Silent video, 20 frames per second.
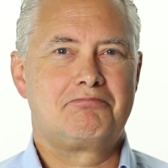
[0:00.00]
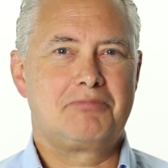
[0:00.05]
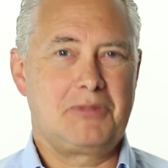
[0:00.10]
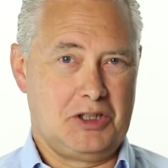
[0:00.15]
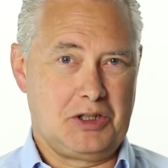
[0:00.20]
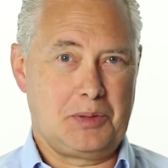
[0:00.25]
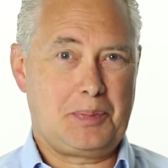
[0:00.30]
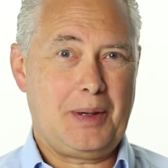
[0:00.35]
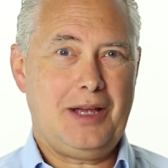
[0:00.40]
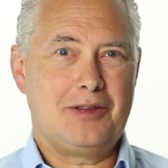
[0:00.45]

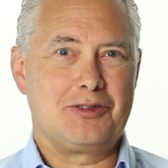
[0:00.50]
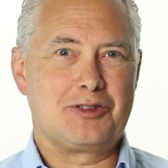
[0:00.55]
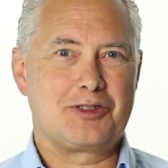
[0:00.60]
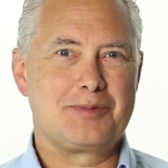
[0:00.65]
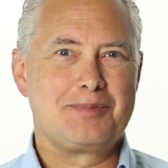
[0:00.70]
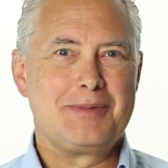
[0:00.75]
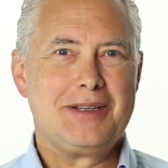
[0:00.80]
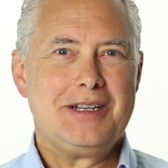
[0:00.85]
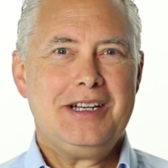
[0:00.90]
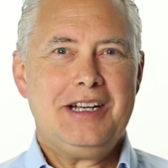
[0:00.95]
it depends.
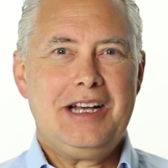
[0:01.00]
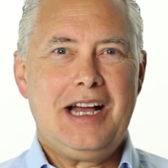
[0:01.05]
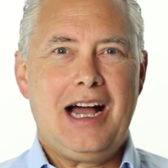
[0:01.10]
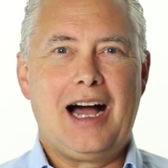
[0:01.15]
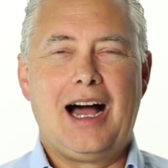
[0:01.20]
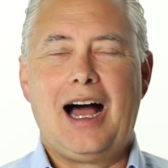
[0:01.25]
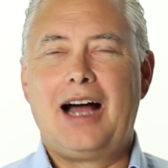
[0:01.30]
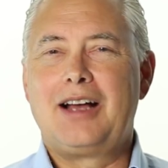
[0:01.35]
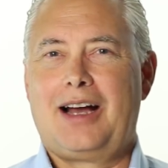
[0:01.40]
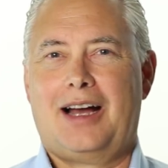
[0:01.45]

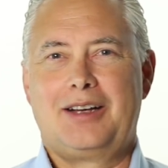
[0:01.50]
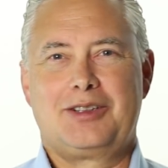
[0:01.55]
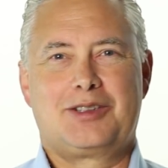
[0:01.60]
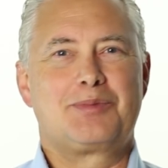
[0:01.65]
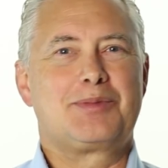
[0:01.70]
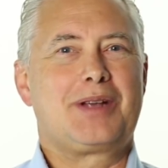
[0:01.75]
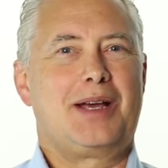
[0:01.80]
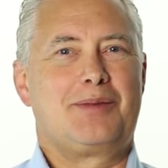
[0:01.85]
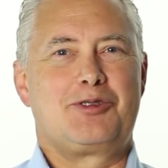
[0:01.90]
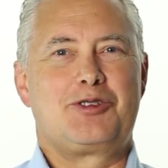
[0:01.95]
I
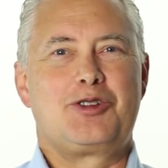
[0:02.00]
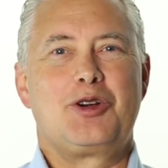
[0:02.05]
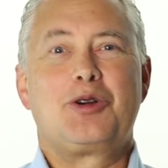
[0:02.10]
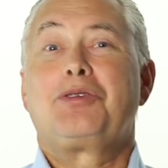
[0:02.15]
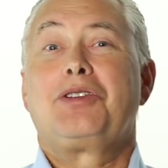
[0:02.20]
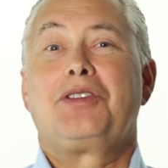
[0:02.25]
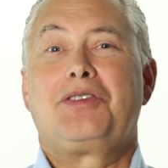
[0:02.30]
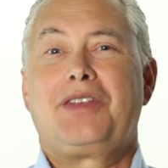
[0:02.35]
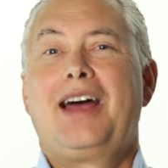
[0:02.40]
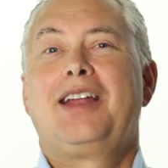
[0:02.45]
sometimes
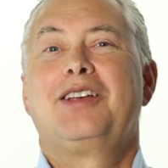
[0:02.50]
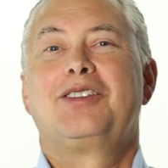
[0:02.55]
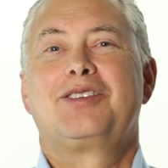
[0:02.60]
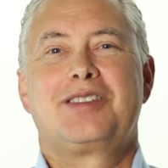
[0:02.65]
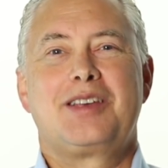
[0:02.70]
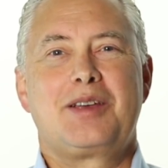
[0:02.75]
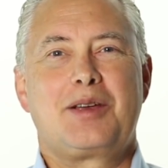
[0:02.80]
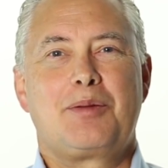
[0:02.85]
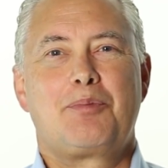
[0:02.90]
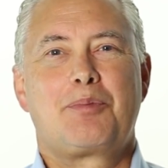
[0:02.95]
joke that that
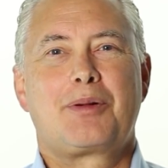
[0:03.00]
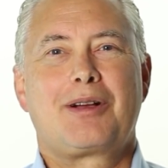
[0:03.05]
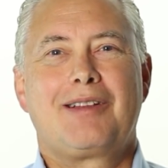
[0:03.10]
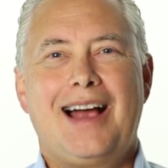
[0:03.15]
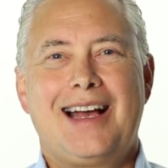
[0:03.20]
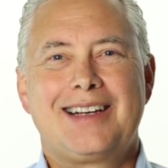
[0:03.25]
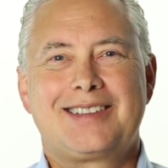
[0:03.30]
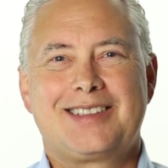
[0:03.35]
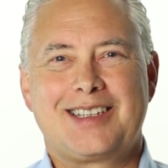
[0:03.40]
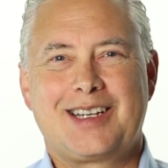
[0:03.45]
is the
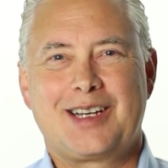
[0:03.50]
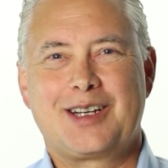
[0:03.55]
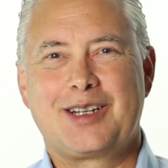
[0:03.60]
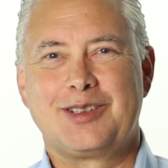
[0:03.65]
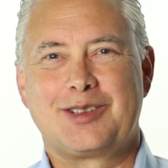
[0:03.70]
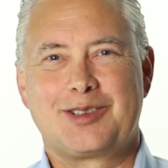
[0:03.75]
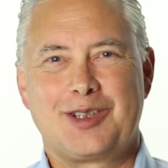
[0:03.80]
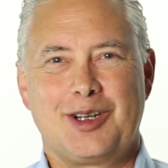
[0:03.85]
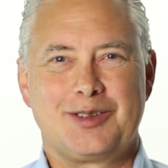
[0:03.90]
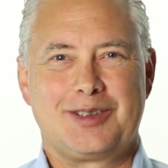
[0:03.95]
classic
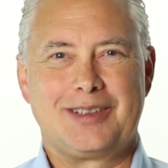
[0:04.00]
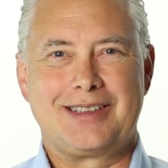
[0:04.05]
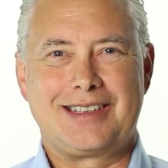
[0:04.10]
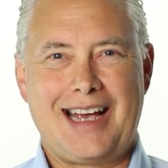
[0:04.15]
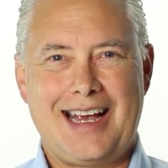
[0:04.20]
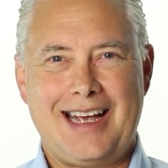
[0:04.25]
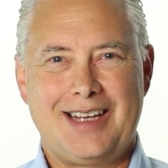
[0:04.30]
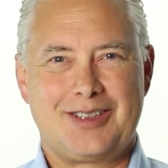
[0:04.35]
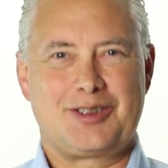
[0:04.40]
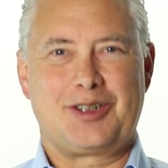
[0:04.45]
consultant
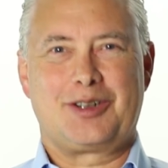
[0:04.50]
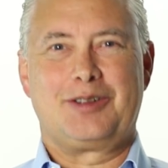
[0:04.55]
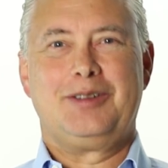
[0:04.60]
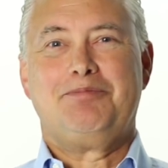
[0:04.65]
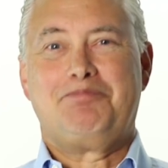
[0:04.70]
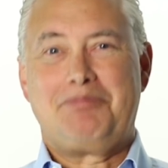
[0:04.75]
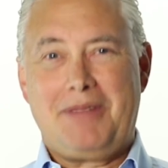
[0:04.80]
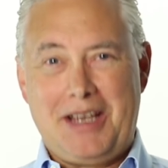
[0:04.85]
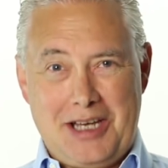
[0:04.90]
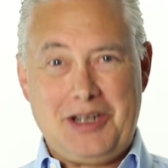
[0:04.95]
answer.
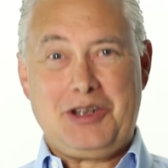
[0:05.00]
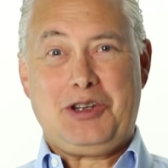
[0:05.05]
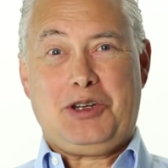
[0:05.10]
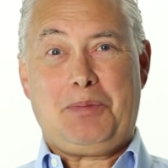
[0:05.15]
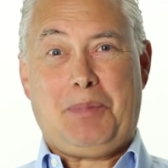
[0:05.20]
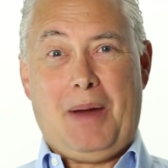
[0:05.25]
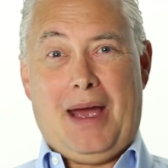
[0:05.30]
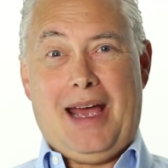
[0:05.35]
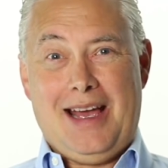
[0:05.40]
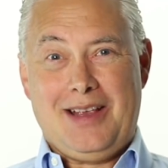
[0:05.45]
It
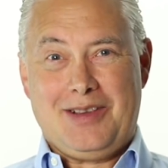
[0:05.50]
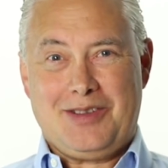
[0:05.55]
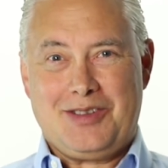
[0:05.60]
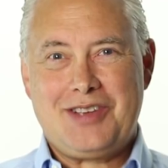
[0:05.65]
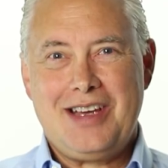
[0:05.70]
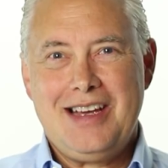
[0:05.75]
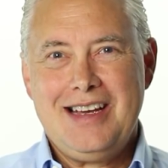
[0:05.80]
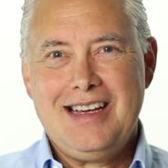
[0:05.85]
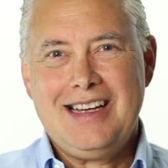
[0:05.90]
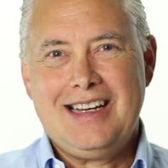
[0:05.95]

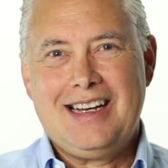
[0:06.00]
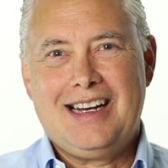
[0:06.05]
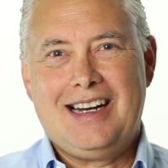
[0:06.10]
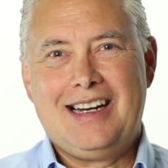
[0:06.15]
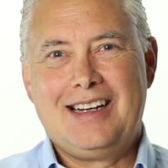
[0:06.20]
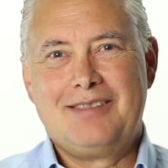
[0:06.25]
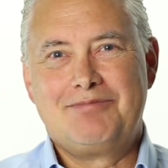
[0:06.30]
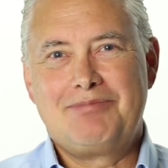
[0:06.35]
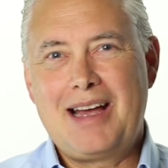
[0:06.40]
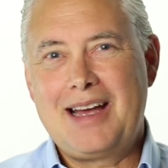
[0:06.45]
depends.
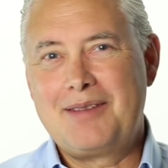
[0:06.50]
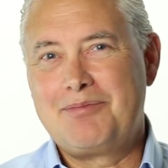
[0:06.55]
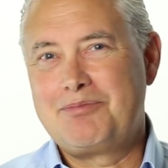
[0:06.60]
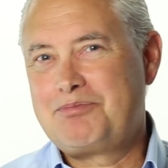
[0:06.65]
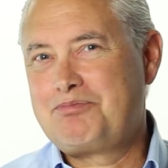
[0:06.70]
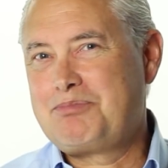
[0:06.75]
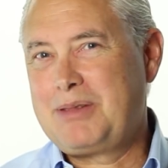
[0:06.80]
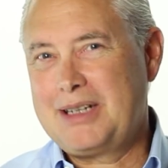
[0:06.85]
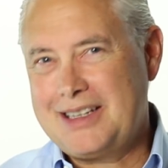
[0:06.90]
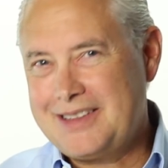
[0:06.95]

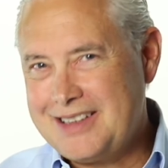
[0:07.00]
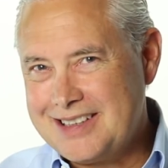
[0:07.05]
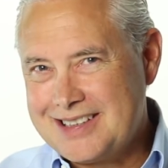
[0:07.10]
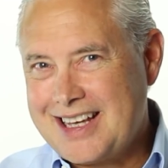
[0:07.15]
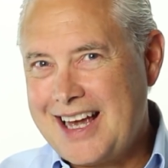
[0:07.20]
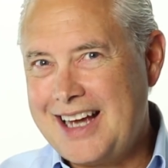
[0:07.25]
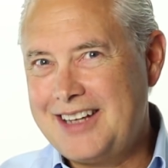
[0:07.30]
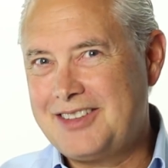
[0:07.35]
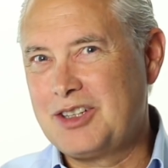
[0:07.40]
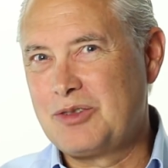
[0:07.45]
But in this
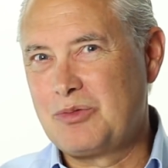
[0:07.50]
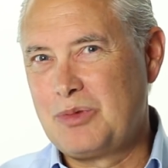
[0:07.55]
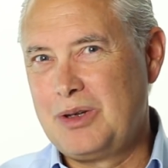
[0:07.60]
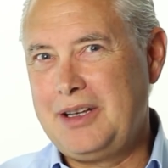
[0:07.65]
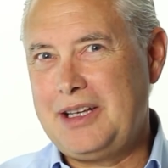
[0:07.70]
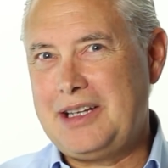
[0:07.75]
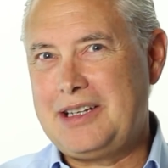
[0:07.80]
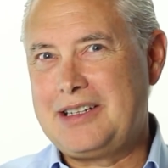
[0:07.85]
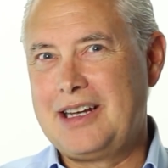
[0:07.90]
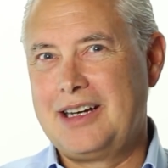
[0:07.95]
case, it
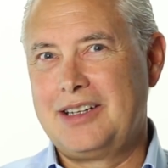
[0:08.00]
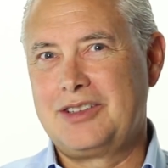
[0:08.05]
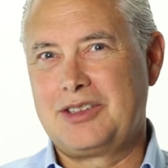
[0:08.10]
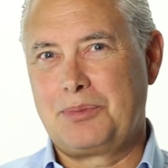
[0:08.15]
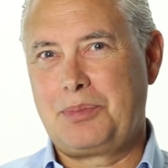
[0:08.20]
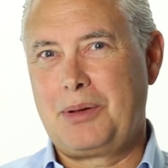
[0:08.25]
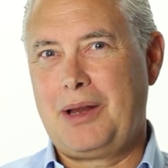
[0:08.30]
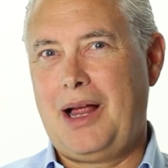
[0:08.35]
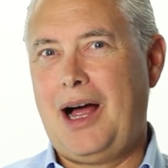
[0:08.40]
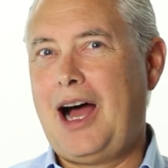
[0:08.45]
really does
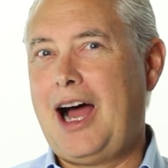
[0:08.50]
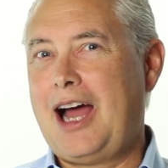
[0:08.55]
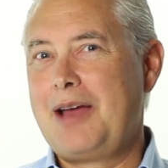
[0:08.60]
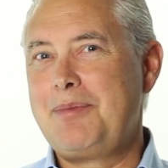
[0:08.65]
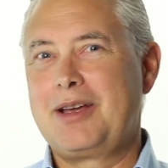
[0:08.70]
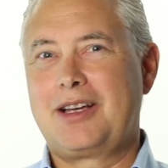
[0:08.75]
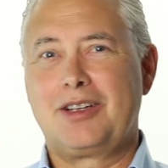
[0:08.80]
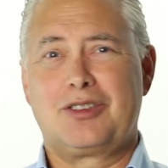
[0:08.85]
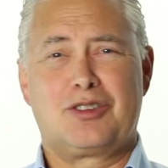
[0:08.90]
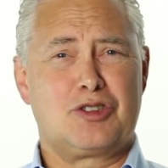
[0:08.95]
apply,
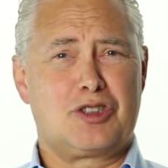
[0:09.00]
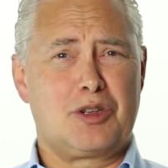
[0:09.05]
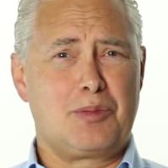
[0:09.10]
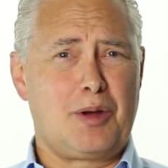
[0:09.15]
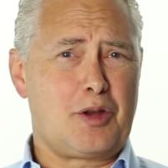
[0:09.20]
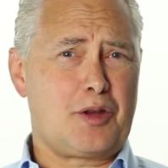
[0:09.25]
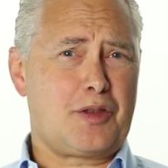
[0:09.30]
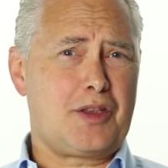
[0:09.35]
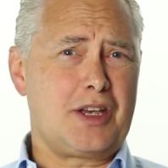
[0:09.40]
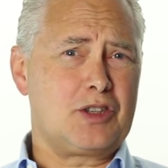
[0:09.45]
because there's some
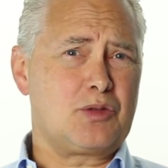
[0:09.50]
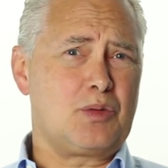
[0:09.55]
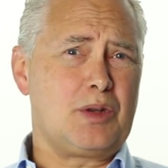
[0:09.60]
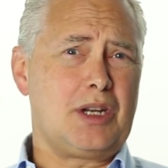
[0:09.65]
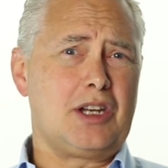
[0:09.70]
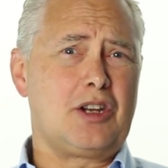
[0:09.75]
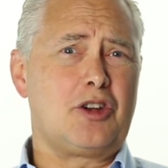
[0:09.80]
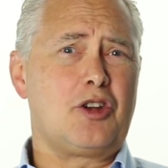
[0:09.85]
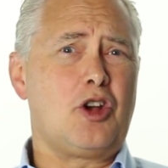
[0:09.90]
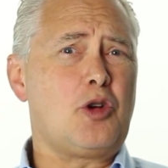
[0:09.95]
other things we
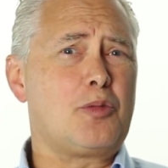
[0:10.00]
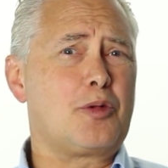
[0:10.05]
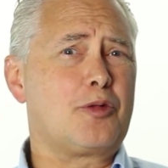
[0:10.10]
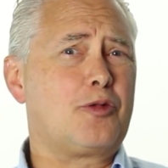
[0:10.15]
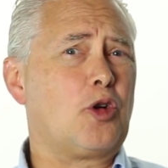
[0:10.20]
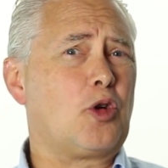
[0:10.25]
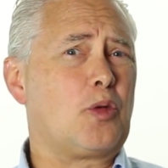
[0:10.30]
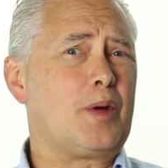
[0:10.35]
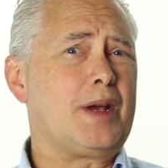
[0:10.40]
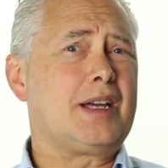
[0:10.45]
need to know
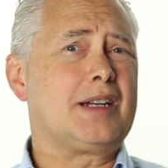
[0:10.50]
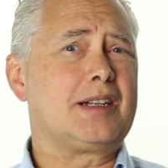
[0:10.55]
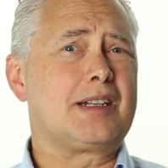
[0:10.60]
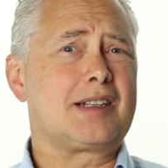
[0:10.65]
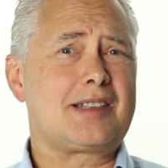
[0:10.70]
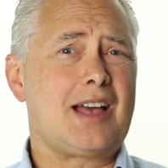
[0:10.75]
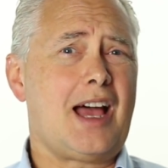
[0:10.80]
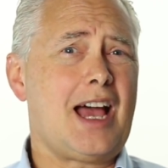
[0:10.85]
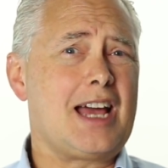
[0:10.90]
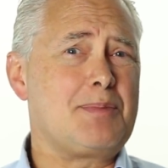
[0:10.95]
before we can
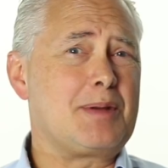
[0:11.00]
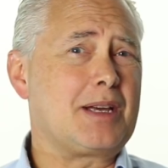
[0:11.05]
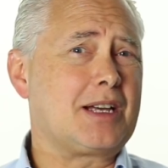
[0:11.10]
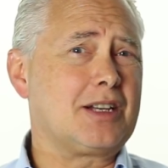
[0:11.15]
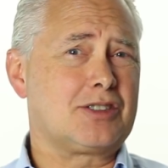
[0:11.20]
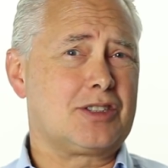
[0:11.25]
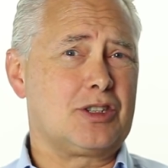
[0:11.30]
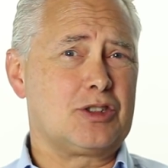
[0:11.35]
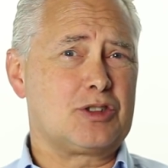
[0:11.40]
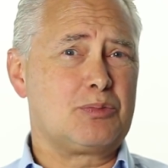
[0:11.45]
decide,
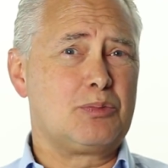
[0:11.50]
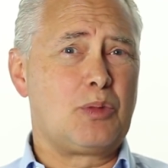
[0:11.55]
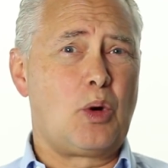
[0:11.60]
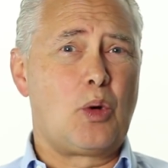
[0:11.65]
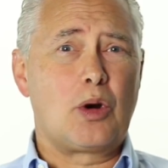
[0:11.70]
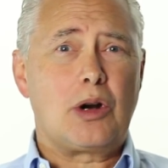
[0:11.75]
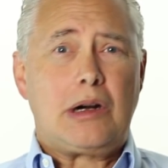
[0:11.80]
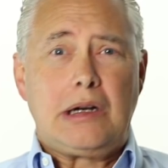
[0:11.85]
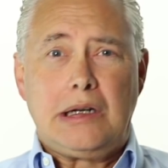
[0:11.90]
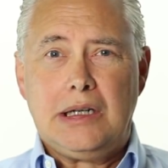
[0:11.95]
because there's
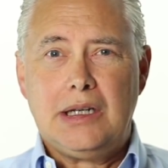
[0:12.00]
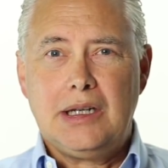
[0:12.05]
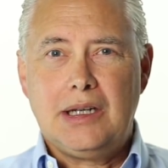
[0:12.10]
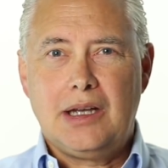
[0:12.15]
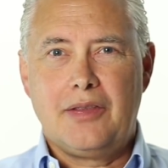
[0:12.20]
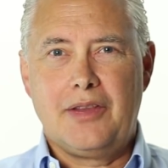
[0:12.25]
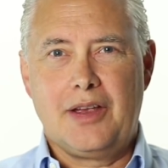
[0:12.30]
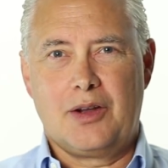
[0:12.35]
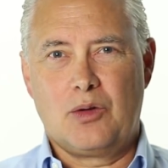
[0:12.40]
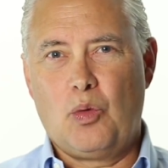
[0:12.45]
more
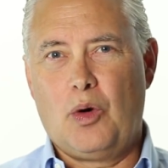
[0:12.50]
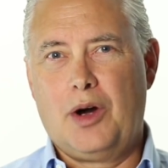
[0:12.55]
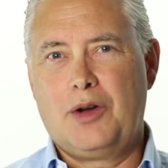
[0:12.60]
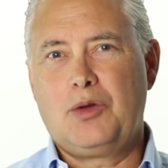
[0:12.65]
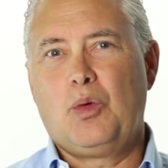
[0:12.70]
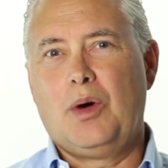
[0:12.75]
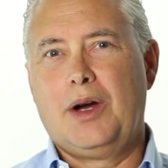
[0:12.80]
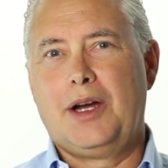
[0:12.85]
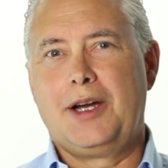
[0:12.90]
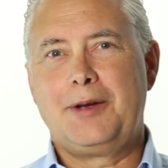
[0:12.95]
than
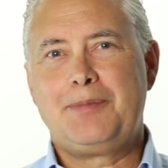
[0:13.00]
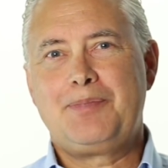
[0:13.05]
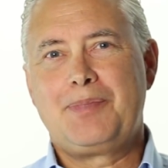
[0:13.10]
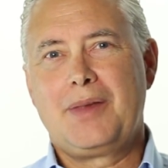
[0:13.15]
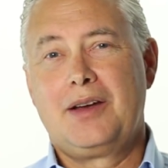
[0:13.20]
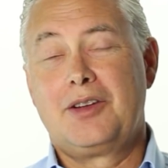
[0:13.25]
one way